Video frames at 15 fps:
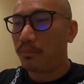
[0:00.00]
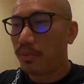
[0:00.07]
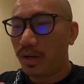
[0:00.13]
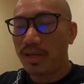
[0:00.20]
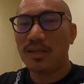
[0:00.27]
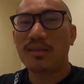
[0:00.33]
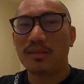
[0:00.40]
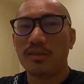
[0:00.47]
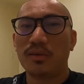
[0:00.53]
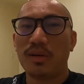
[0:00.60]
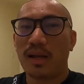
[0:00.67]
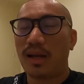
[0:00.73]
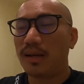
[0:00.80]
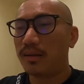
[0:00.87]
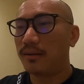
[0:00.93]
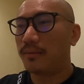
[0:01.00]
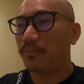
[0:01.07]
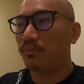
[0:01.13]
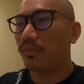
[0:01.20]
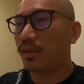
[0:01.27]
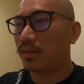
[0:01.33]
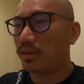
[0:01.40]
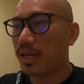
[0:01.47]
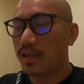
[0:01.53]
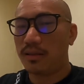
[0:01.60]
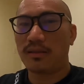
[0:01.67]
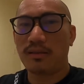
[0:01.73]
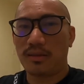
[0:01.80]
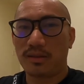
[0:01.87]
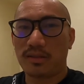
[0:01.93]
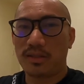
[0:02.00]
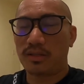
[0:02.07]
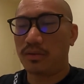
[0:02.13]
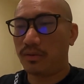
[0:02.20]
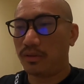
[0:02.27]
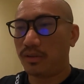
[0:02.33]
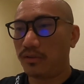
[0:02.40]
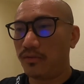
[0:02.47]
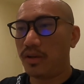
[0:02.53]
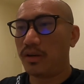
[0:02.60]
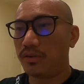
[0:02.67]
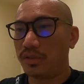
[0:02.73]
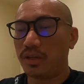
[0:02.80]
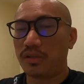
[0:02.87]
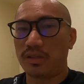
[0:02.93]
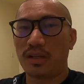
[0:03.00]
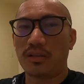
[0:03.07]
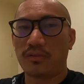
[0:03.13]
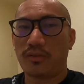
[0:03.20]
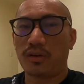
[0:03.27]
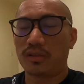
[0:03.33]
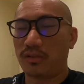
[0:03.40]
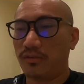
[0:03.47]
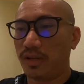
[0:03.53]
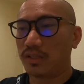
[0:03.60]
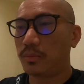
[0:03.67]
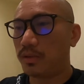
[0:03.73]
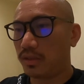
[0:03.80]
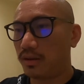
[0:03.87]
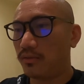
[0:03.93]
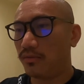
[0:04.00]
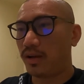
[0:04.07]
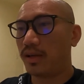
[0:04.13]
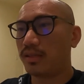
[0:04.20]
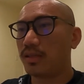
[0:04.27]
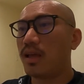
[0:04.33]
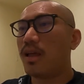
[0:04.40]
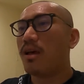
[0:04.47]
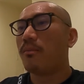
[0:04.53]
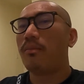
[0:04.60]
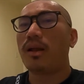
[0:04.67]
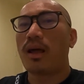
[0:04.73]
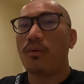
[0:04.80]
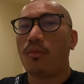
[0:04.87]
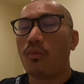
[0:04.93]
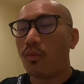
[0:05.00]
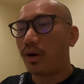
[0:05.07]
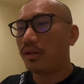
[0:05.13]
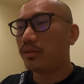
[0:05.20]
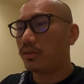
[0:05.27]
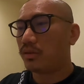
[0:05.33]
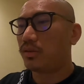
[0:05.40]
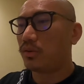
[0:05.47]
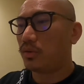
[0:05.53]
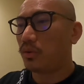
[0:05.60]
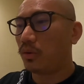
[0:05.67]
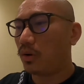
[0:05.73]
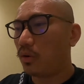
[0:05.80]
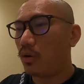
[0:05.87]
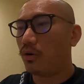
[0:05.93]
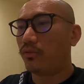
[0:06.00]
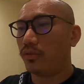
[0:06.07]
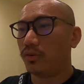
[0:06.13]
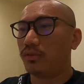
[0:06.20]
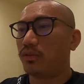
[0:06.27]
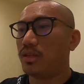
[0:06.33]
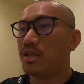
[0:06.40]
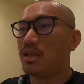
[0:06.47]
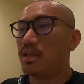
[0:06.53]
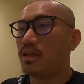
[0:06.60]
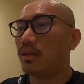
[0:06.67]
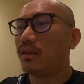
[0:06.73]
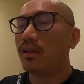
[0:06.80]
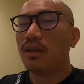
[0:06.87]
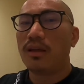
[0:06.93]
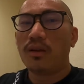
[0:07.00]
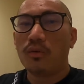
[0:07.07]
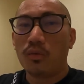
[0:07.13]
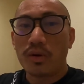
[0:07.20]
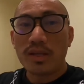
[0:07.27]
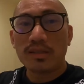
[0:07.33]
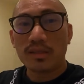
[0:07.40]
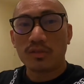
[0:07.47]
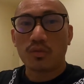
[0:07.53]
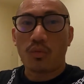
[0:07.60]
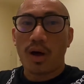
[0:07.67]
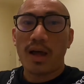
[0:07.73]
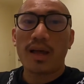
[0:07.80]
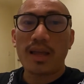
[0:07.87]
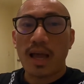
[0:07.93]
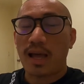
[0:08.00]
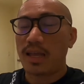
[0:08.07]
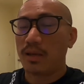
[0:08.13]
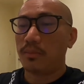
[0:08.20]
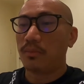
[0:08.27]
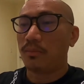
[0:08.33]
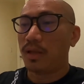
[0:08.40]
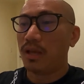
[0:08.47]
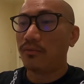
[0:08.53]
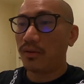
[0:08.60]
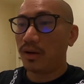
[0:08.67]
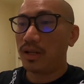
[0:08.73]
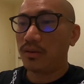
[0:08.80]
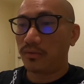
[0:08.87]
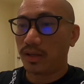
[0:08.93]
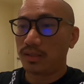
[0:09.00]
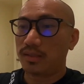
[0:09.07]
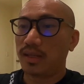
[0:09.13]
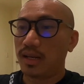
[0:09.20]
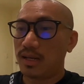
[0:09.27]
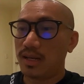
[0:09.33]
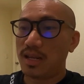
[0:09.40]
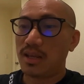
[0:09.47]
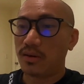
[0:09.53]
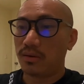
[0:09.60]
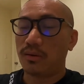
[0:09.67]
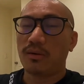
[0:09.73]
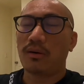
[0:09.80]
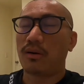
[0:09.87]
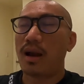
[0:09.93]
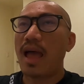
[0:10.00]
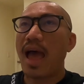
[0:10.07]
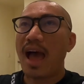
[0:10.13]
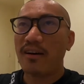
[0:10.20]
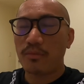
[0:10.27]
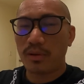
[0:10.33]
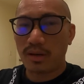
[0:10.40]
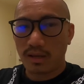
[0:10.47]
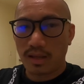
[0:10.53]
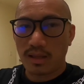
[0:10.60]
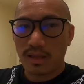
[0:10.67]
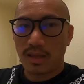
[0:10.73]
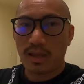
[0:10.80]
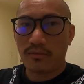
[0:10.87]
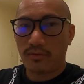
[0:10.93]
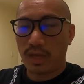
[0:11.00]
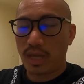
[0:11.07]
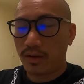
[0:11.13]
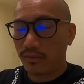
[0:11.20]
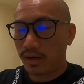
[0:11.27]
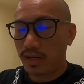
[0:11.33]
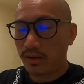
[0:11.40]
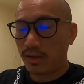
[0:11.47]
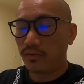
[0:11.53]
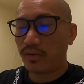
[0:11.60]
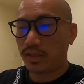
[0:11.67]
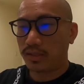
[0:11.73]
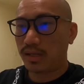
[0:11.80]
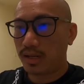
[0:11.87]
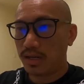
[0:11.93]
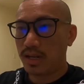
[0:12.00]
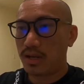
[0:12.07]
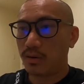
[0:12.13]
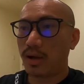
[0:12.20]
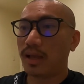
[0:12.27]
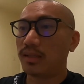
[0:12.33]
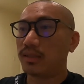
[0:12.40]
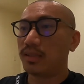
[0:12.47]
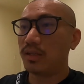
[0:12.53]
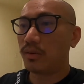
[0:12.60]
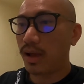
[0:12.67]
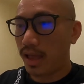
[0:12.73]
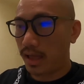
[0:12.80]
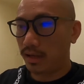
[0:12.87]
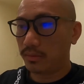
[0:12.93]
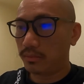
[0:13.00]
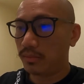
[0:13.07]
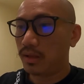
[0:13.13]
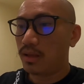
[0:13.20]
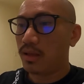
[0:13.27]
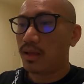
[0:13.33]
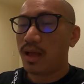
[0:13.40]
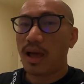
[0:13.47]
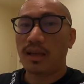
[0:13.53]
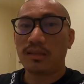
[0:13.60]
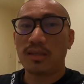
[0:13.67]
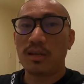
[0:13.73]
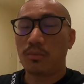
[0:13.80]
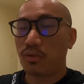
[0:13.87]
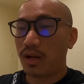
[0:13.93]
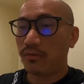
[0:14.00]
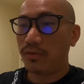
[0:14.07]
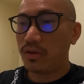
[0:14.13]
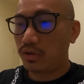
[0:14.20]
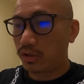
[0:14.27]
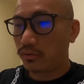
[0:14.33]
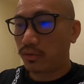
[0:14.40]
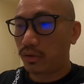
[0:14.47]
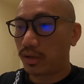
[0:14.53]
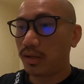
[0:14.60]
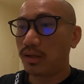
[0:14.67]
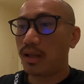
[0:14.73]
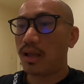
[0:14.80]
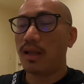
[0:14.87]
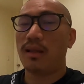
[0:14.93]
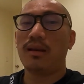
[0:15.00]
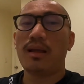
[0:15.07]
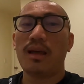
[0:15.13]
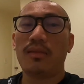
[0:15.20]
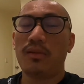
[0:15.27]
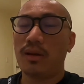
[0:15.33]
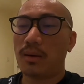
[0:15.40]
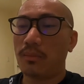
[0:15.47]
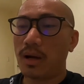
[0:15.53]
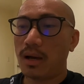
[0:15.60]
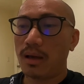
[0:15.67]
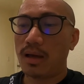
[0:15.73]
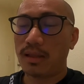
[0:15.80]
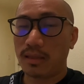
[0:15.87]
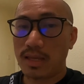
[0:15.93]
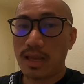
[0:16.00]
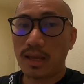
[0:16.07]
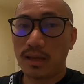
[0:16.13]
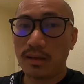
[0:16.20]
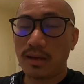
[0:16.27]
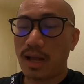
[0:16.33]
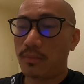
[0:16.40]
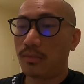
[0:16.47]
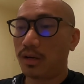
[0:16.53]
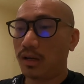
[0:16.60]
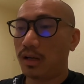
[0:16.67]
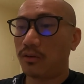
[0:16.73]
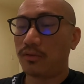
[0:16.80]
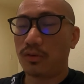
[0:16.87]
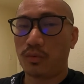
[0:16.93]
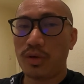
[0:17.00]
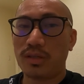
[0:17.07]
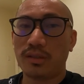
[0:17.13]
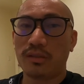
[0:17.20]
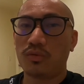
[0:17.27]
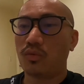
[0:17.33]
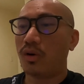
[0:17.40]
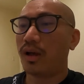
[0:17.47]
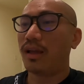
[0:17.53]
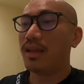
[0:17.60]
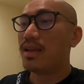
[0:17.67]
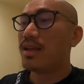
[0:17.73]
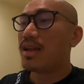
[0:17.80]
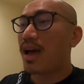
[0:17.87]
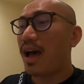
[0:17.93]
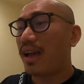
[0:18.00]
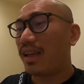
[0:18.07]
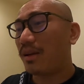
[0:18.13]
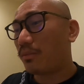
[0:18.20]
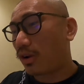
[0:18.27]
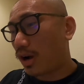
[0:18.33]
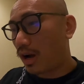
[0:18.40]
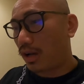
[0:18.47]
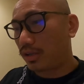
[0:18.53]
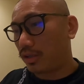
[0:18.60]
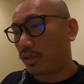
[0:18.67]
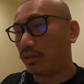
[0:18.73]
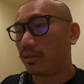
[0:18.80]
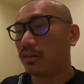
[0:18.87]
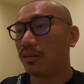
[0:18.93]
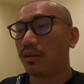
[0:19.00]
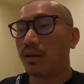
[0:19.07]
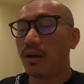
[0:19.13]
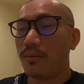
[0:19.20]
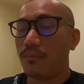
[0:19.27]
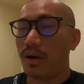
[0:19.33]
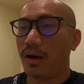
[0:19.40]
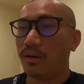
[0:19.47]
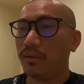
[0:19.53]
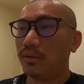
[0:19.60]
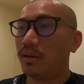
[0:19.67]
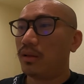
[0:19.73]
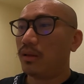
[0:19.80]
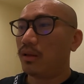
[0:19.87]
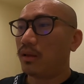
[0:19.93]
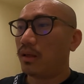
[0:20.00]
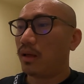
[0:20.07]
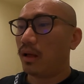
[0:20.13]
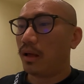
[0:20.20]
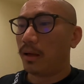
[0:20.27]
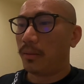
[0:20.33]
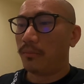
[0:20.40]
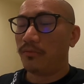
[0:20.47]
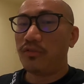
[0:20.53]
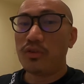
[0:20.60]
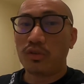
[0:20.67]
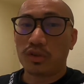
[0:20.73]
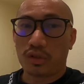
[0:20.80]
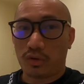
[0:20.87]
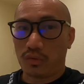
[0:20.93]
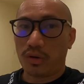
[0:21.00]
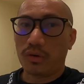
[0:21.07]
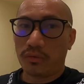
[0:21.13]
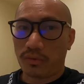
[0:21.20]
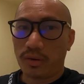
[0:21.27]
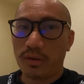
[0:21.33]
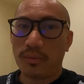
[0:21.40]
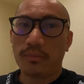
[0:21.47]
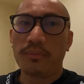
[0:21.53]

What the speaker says: please do not take this video seriously as far as investment advice, but I want to go over the reasons why I am heavily invested in NIO, or I haven't have been heavily invested in NIO. I still am. I see a bright future for it. And at the end, I'm going to cover reasons why I am cautious about future growth.